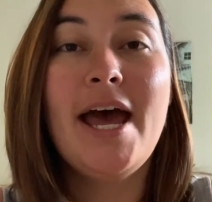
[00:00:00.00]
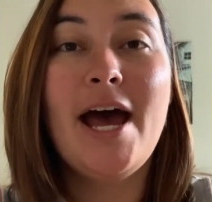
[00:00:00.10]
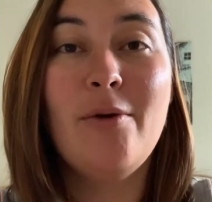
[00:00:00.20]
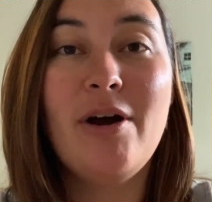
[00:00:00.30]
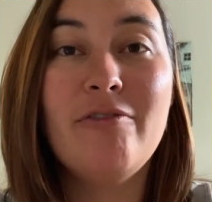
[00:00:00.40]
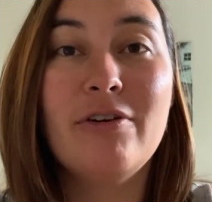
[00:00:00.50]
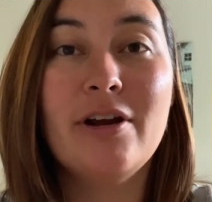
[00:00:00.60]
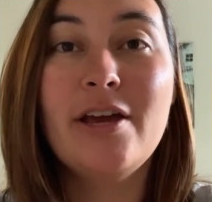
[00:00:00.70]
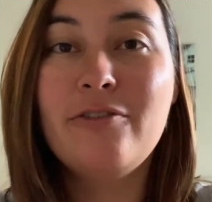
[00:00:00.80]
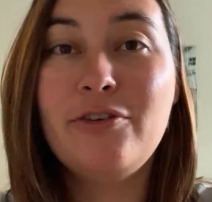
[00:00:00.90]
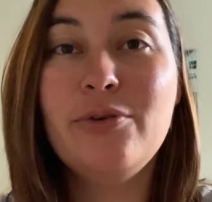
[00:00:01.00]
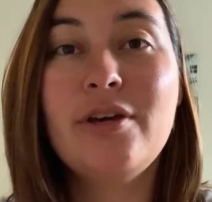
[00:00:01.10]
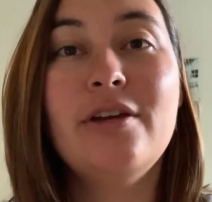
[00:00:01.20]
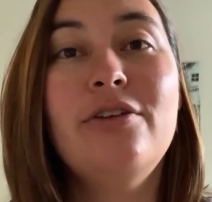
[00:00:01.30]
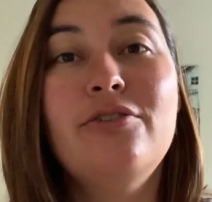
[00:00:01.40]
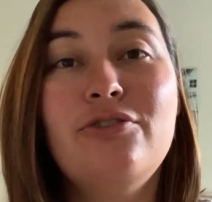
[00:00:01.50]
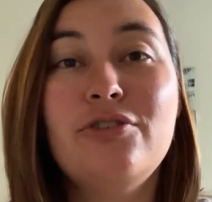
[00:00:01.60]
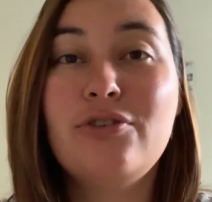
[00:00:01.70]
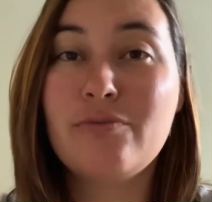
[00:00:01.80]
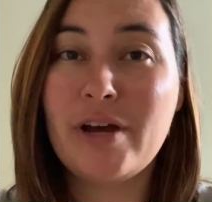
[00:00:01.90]
However, if you can use
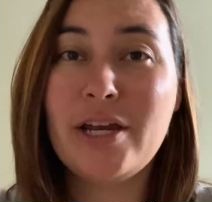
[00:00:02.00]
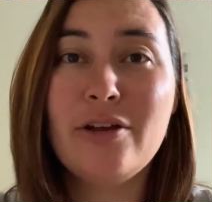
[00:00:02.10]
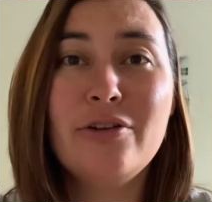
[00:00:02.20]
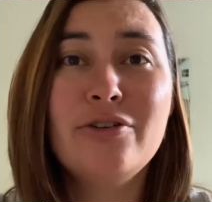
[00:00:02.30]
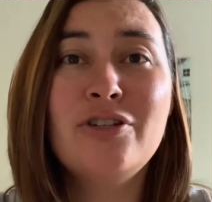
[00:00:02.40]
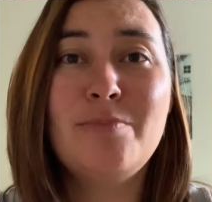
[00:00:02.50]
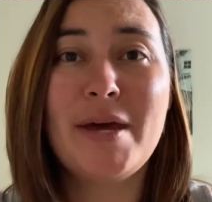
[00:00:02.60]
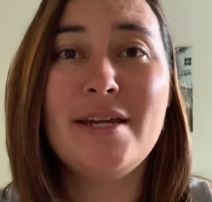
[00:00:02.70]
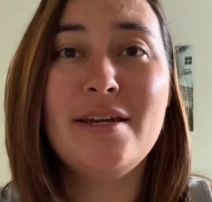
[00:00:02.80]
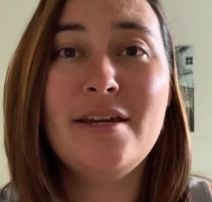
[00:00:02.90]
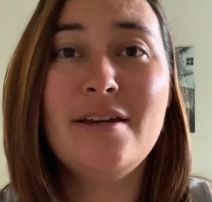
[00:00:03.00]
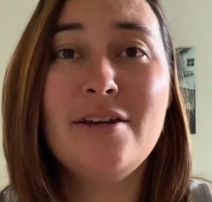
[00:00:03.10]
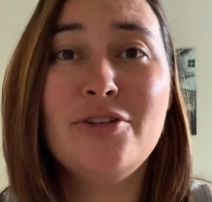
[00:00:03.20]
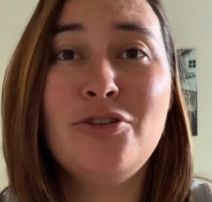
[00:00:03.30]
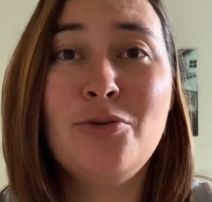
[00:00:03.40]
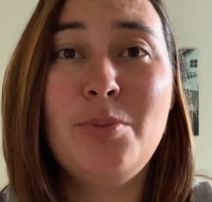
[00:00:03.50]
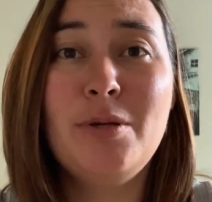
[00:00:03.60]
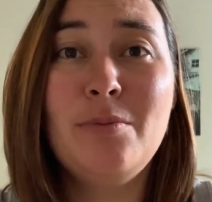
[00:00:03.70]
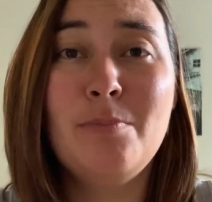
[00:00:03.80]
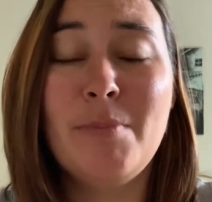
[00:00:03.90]
just your regular spending to
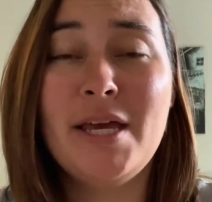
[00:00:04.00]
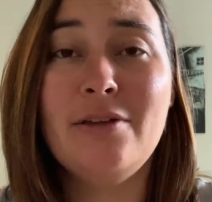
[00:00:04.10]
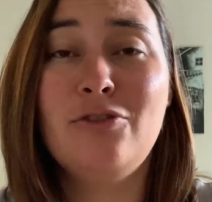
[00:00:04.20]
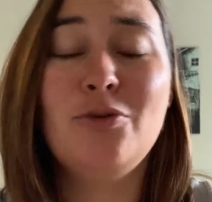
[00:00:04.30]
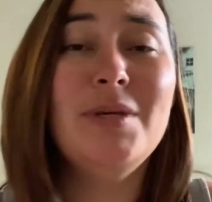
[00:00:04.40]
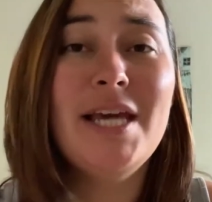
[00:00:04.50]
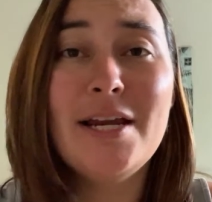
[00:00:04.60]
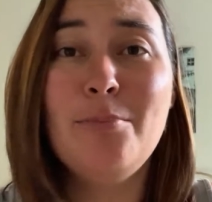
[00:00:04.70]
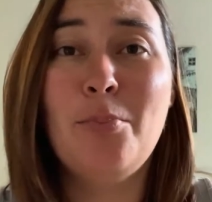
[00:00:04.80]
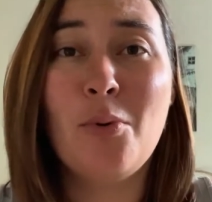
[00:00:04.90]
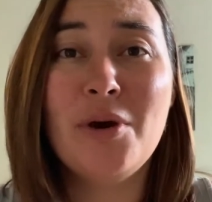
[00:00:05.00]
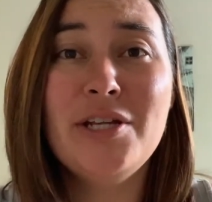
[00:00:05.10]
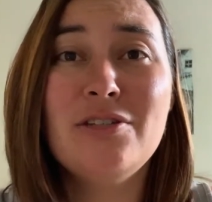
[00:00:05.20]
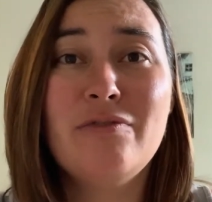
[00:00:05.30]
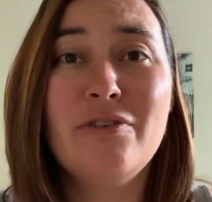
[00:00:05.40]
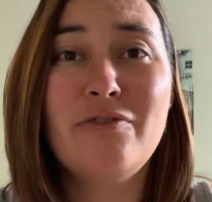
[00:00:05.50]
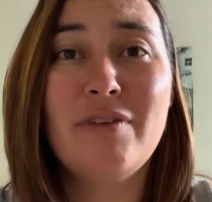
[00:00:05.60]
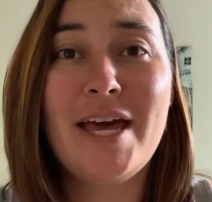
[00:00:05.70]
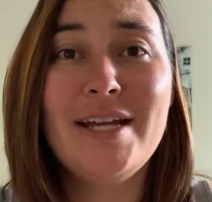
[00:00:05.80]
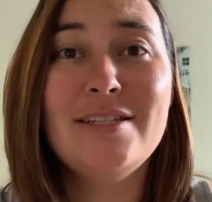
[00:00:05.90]
be getting points for
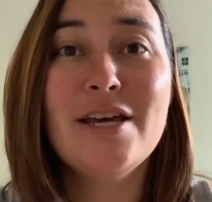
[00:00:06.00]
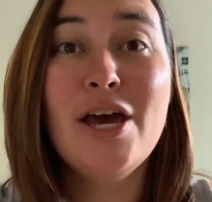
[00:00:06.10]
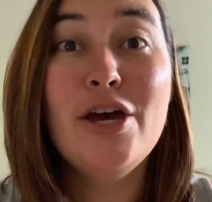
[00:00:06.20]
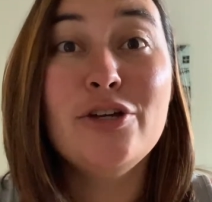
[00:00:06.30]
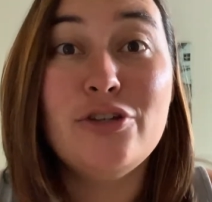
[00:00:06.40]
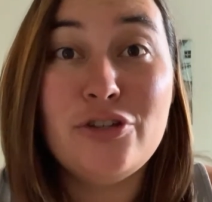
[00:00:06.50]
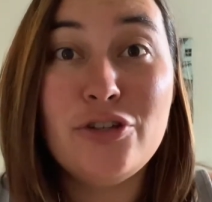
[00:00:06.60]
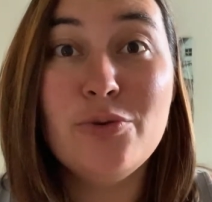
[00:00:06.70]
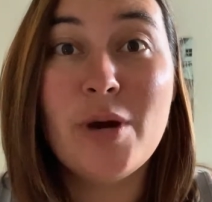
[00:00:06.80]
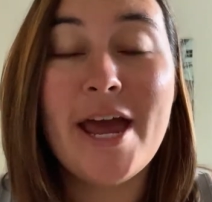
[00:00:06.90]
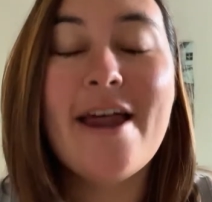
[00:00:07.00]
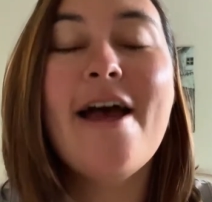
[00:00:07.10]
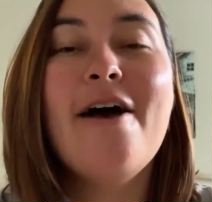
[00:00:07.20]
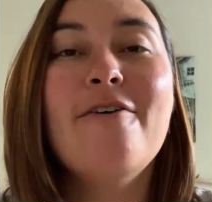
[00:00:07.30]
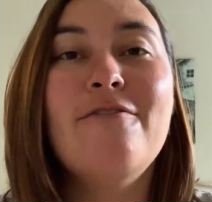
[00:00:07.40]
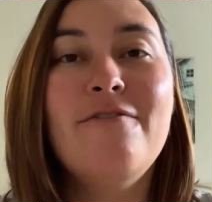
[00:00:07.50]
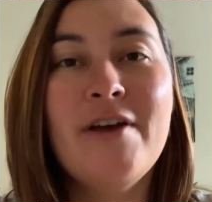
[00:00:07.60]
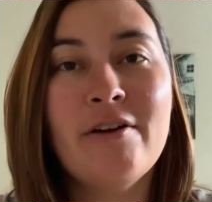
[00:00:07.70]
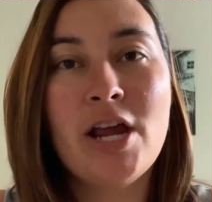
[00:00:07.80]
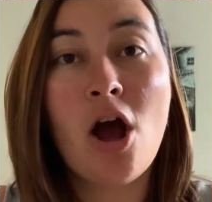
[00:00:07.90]
flights, do it.
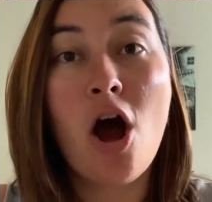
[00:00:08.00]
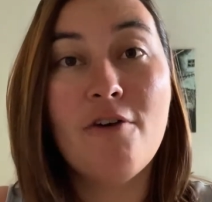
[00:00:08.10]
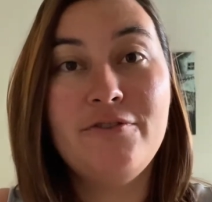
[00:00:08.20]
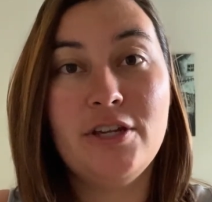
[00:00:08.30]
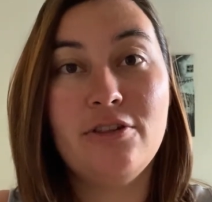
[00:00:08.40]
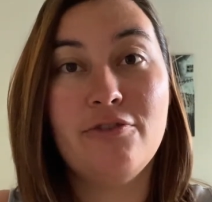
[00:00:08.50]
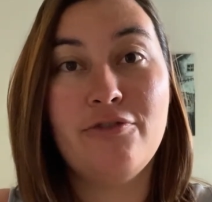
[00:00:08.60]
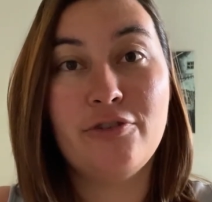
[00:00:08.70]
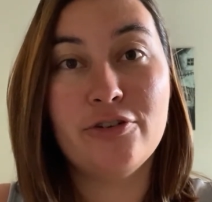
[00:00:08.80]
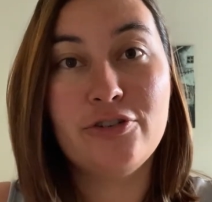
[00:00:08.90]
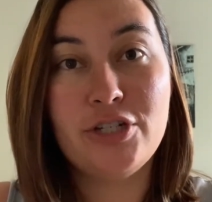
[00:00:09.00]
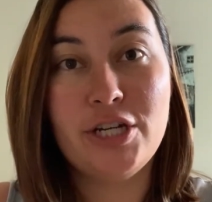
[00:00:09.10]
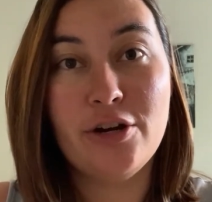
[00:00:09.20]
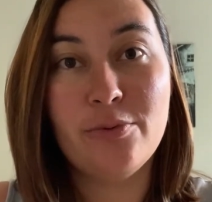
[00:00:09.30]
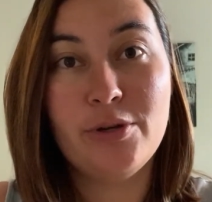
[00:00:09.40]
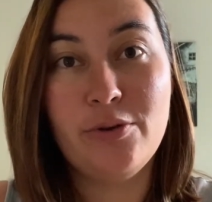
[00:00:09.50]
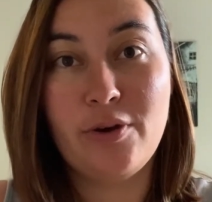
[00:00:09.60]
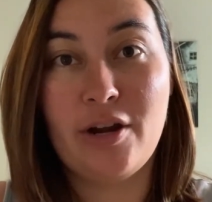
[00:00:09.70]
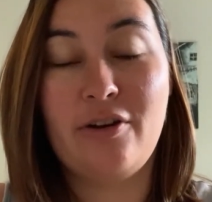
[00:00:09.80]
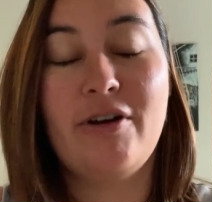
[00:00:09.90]
Very often the first year when you
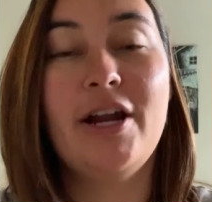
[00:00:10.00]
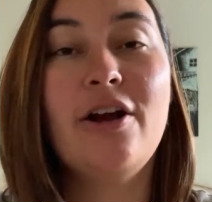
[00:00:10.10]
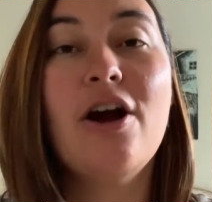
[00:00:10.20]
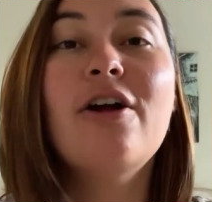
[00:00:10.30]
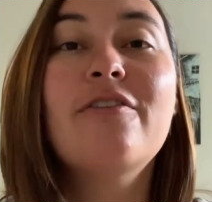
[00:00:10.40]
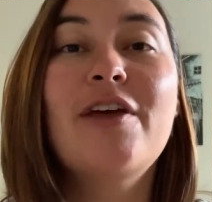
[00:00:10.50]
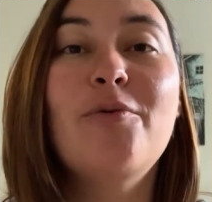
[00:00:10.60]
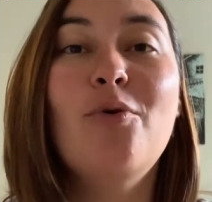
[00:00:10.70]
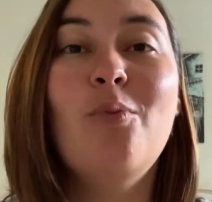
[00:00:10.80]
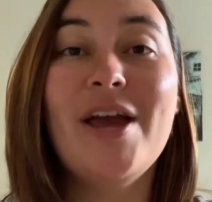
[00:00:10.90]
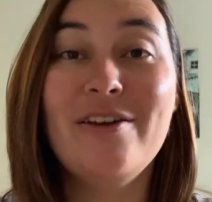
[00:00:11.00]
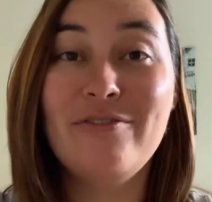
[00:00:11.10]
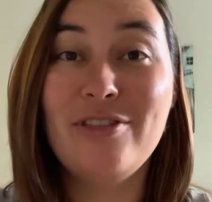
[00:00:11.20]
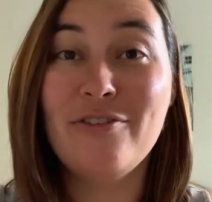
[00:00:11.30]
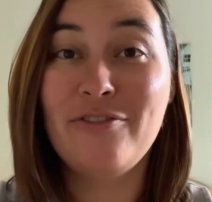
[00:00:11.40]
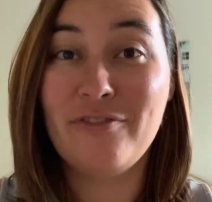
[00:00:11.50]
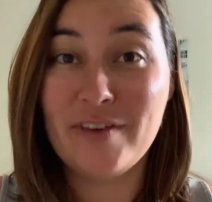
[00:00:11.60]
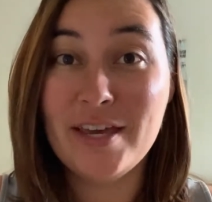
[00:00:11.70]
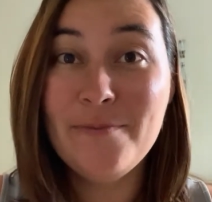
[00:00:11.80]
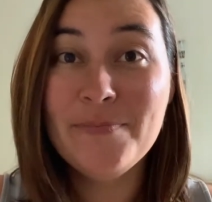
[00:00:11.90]
get a credit card, they will waive the
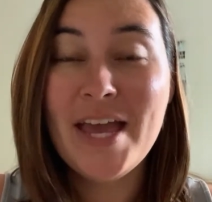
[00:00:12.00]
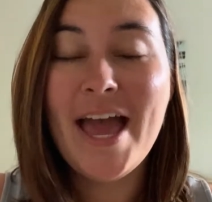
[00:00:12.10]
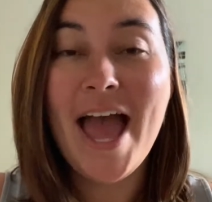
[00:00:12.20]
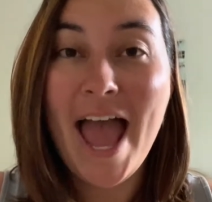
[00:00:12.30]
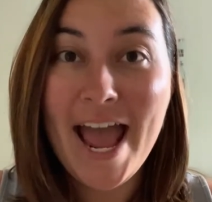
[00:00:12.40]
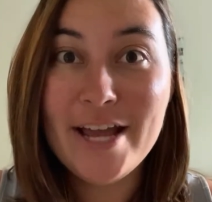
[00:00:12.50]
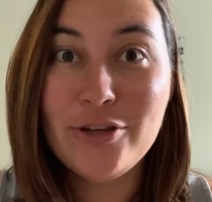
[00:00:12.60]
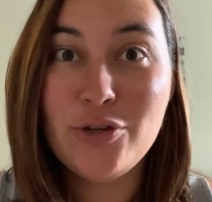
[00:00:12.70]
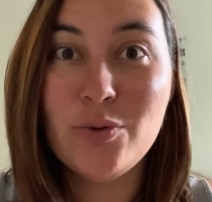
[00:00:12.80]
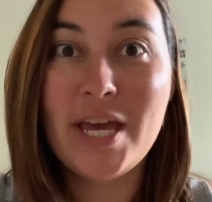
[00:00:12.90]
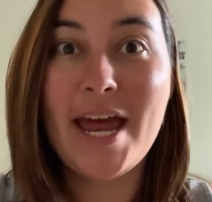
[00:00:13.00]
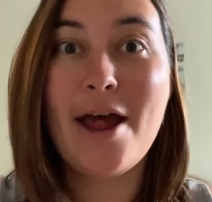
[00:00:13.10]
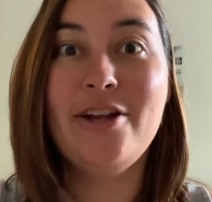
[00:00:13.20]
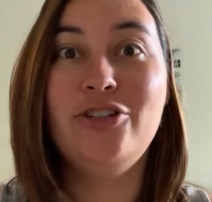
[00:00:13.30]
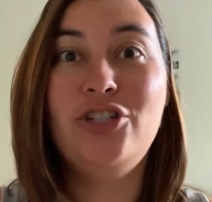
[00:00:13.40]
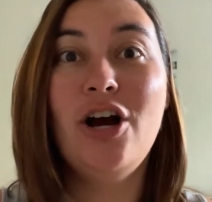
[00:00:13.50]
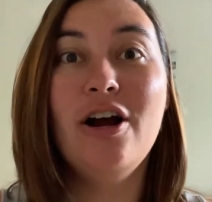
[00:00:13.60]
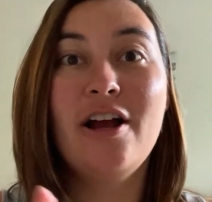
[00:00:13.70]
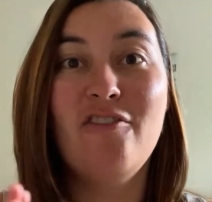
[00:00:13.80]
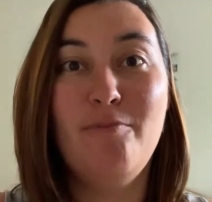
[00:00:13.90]
fee and you get a
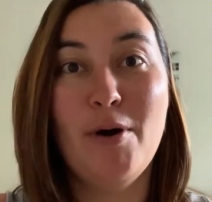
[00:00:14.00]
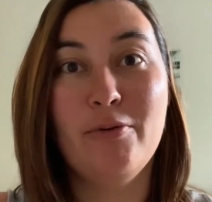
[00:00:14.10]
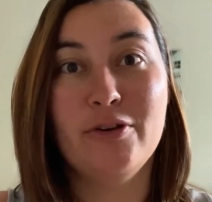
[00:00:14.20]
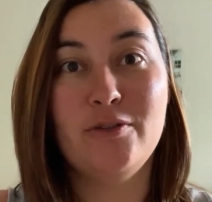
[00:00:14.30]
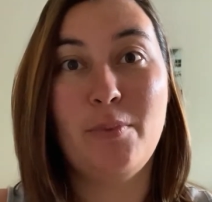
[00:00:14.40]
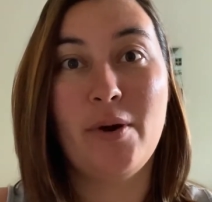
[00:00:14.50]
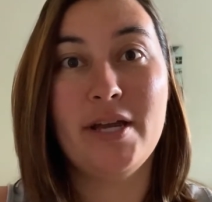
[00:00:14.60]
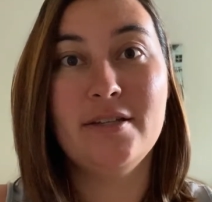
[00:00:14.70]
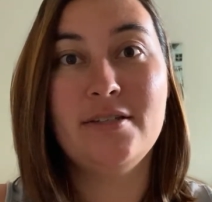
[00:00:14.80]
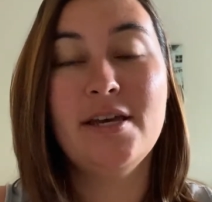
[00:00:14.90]
chunk of bonus points.